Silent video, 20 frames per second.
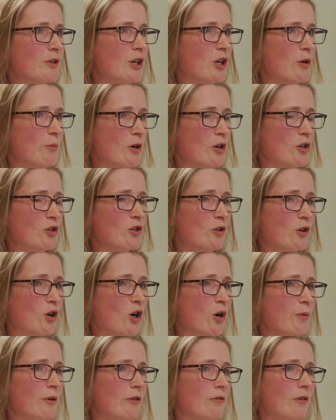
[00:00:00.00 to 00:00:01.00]
commercial
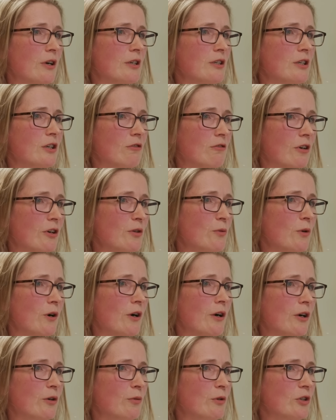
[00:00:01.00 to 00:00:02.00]
copywriting grunt
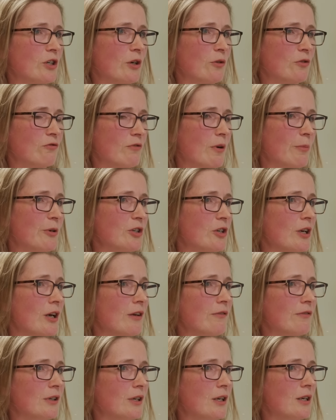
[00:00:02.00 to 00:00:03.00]
work which I was rubbish
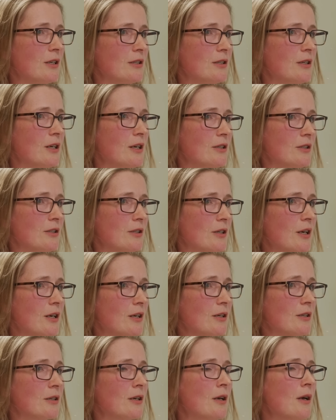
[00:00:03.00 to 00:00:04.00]
at for years and years and
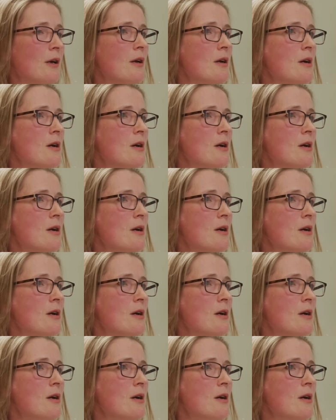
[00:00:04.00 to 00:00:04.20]
years